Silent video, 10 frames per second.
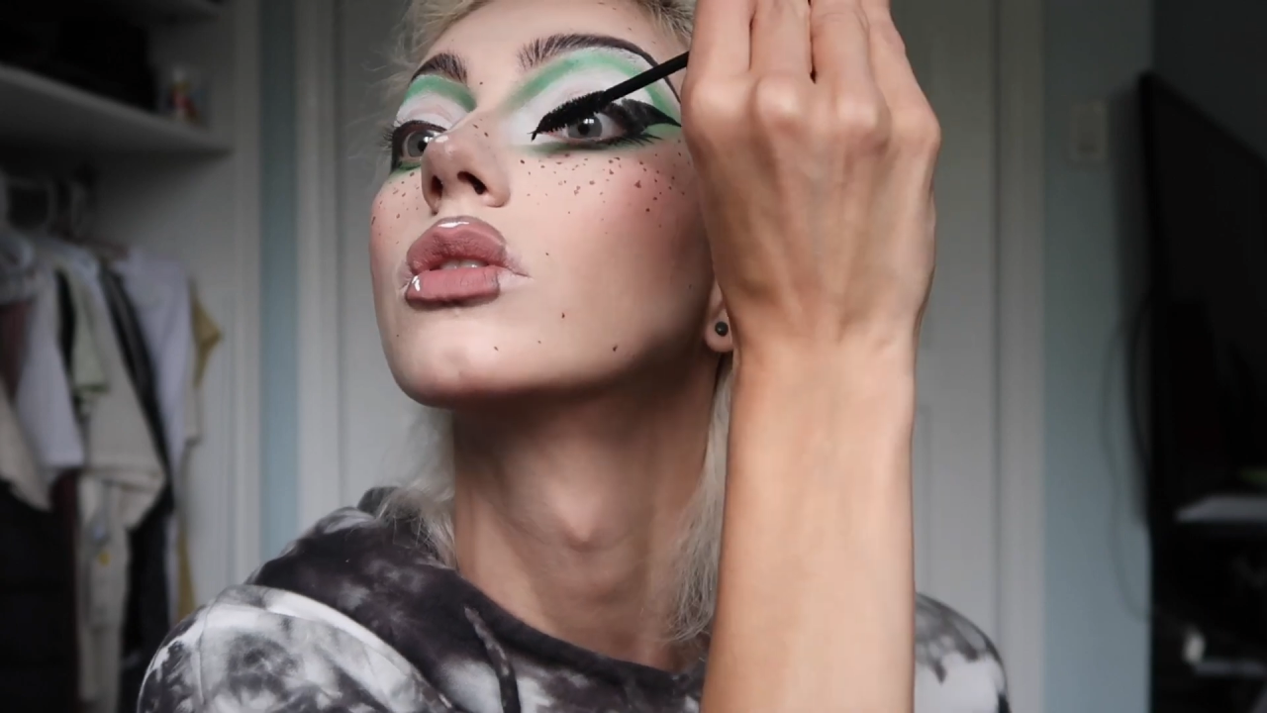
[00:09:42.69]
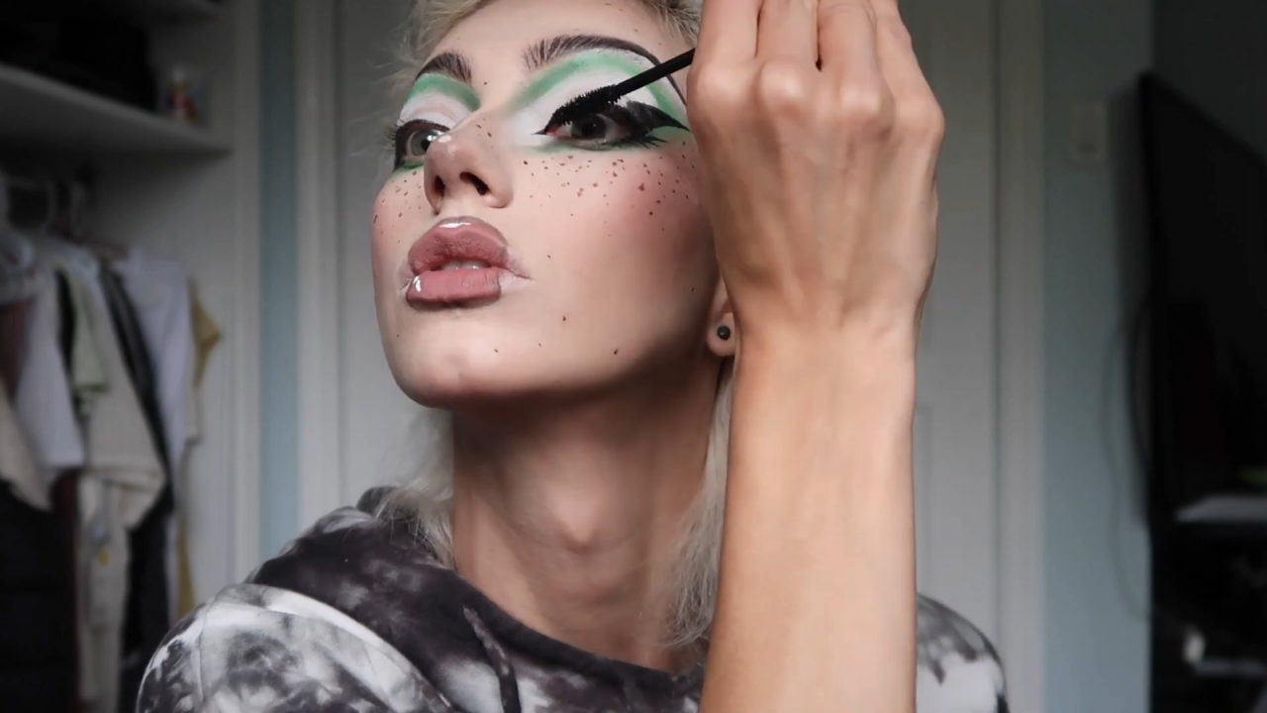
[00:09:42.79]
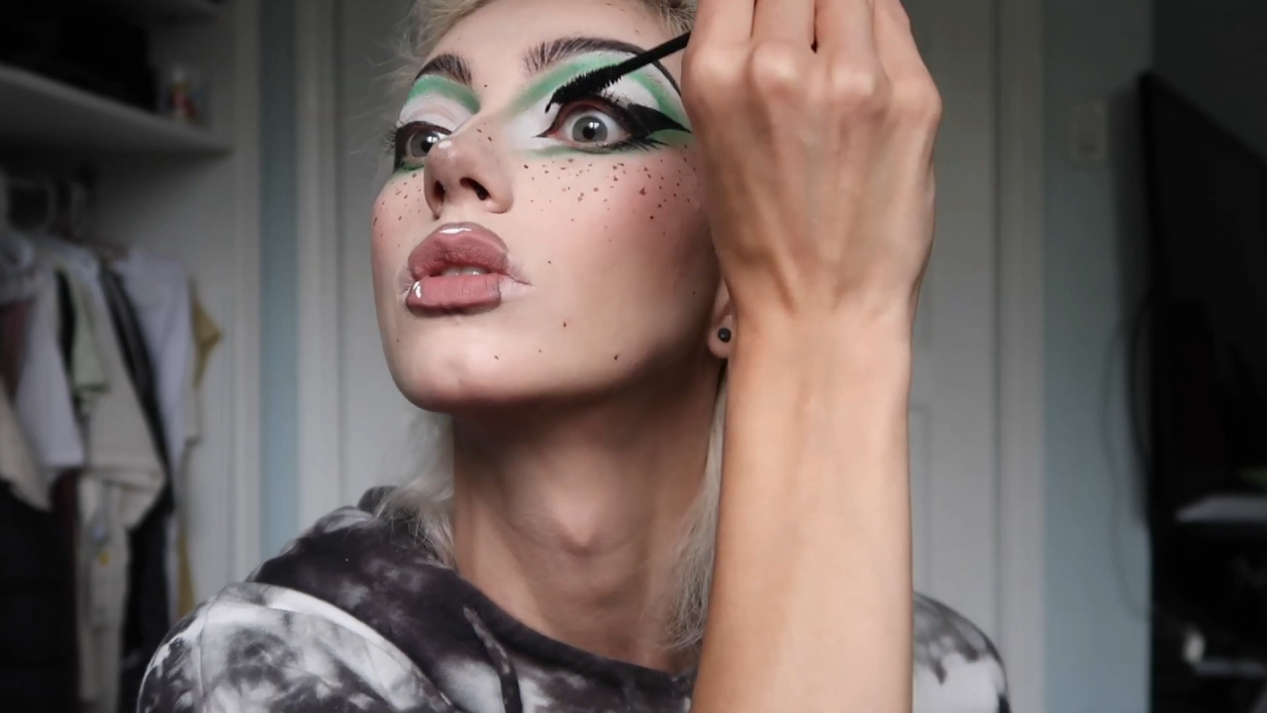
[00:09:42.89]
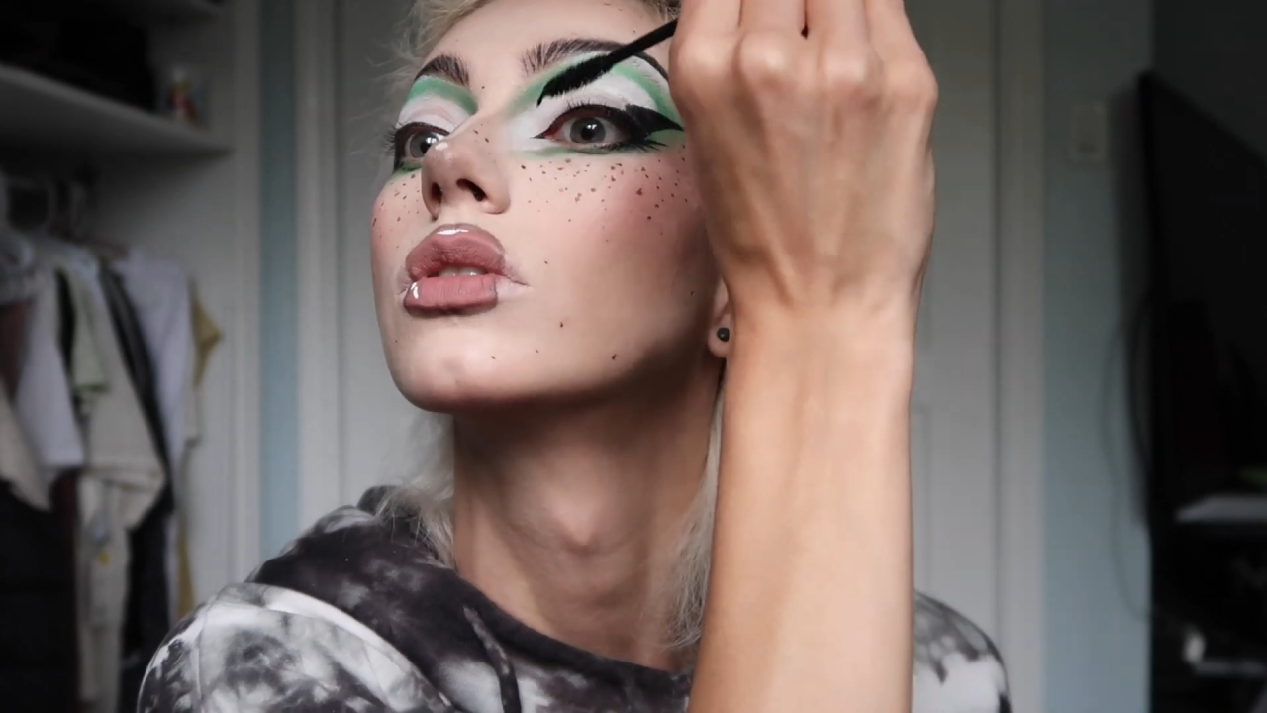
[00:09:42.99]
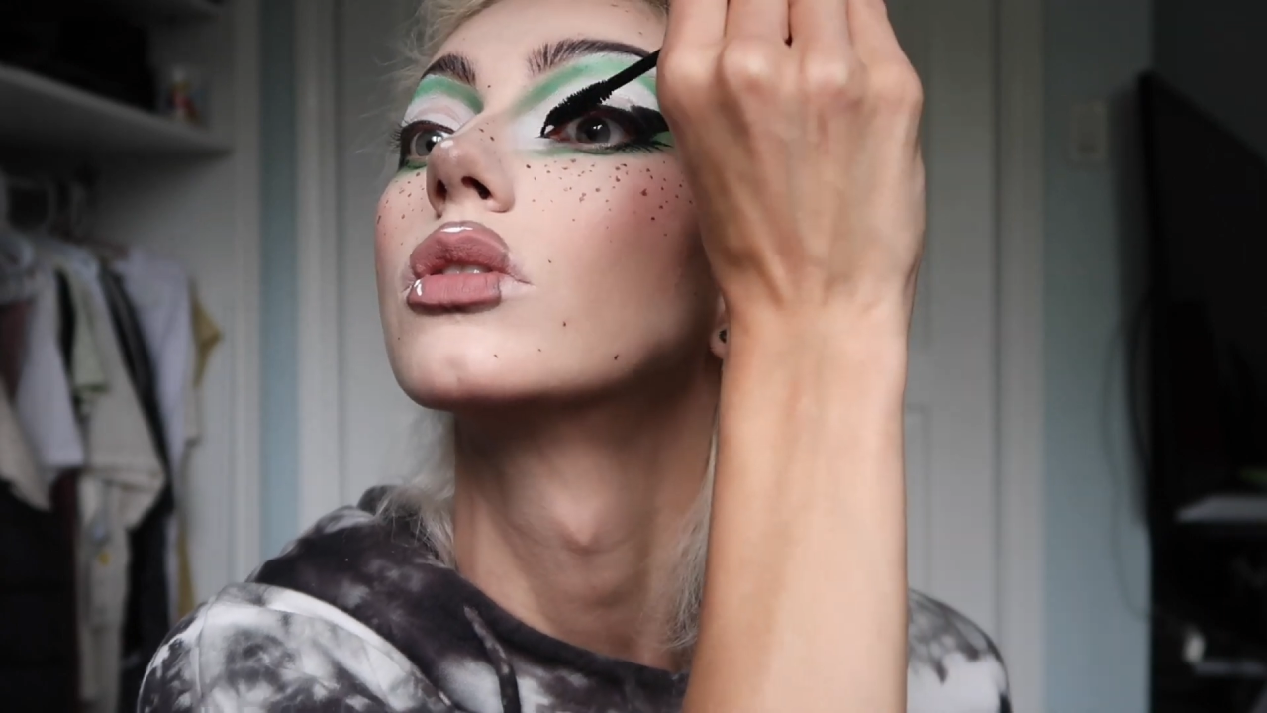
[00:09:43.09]

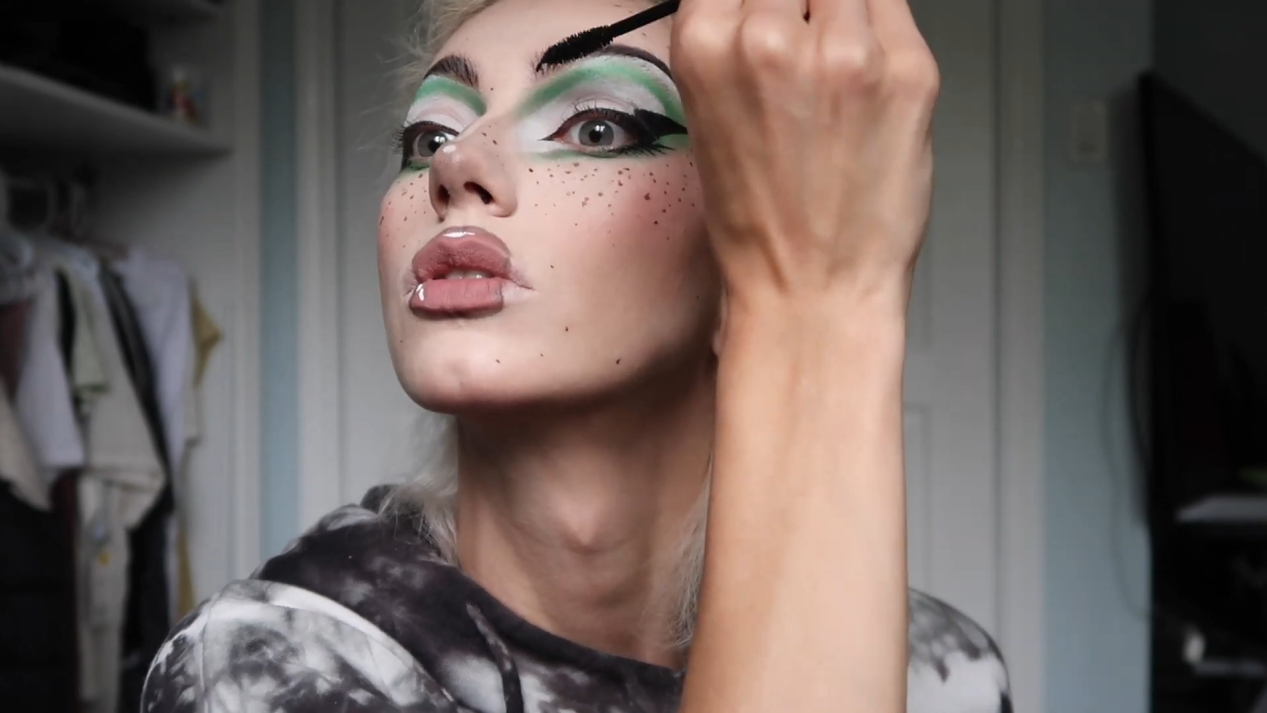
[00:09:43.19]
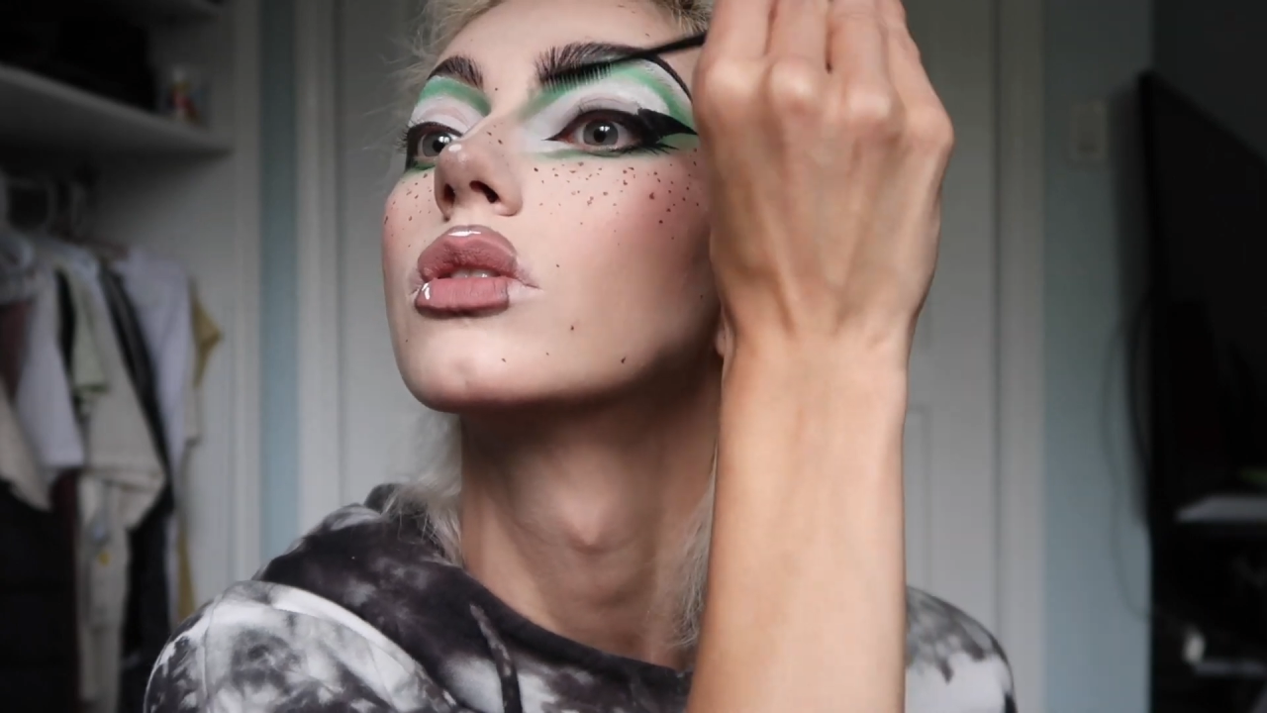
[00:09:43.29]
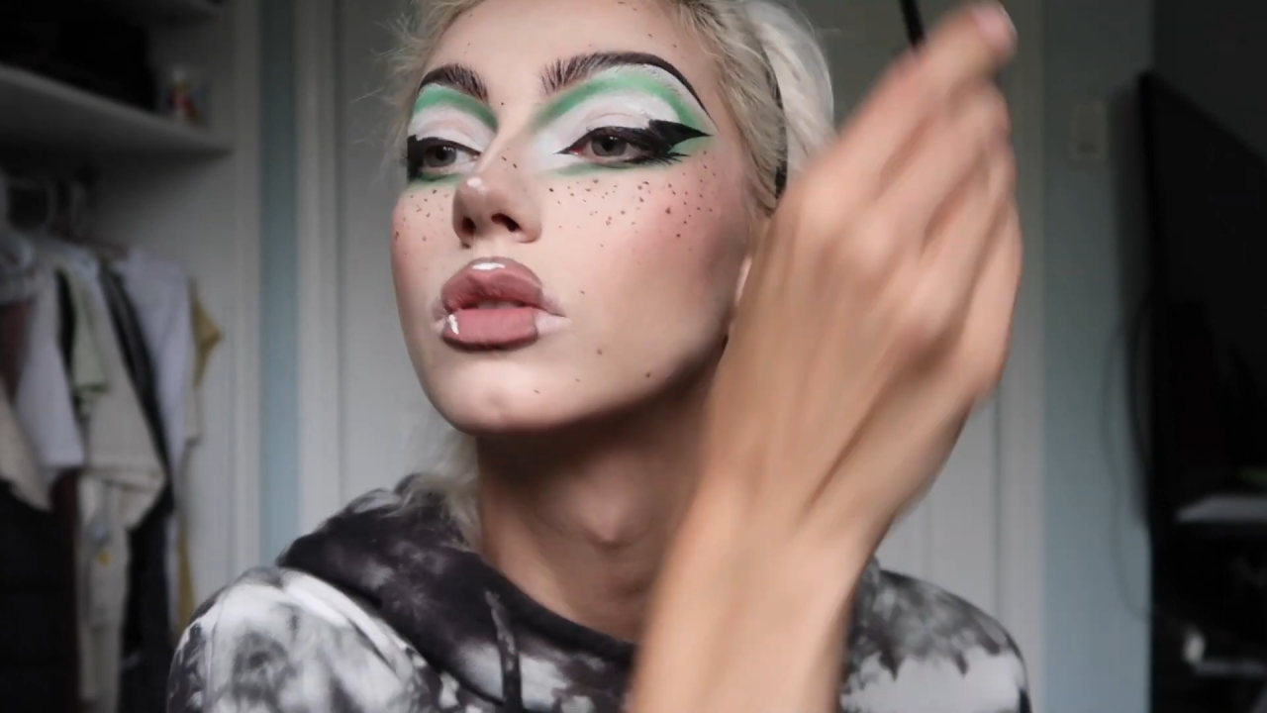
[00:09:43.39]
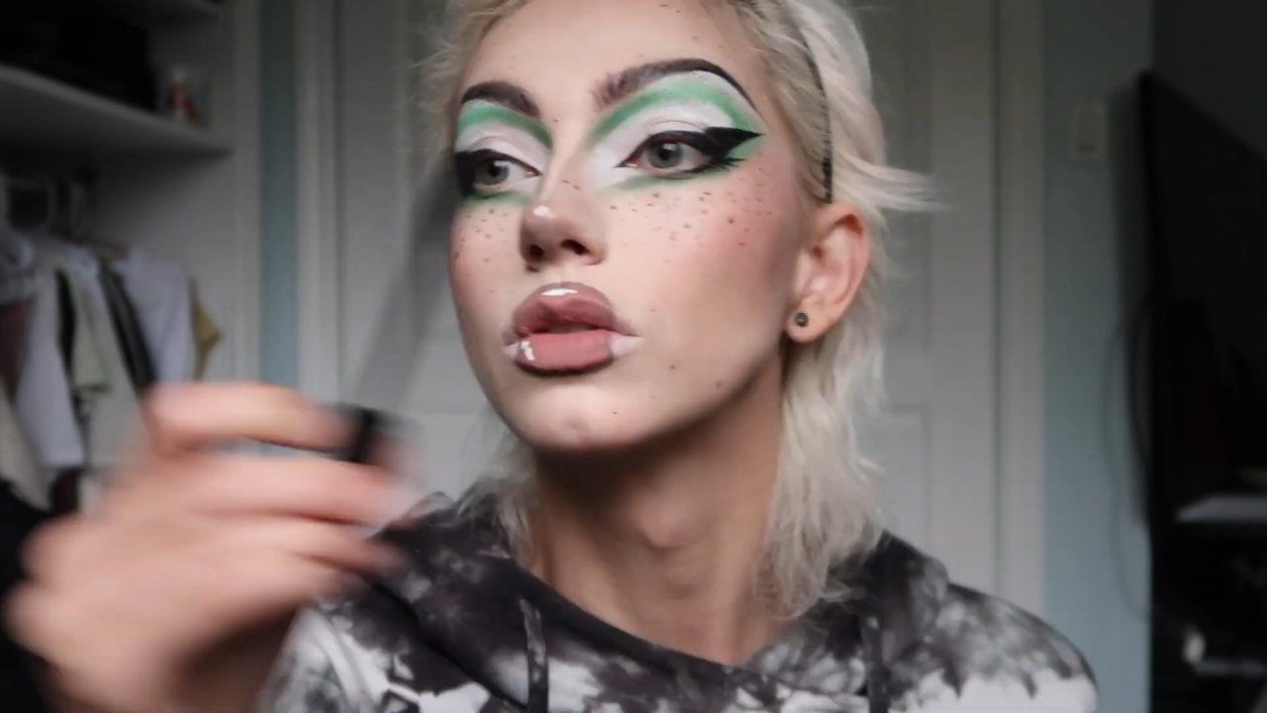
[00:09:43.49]
because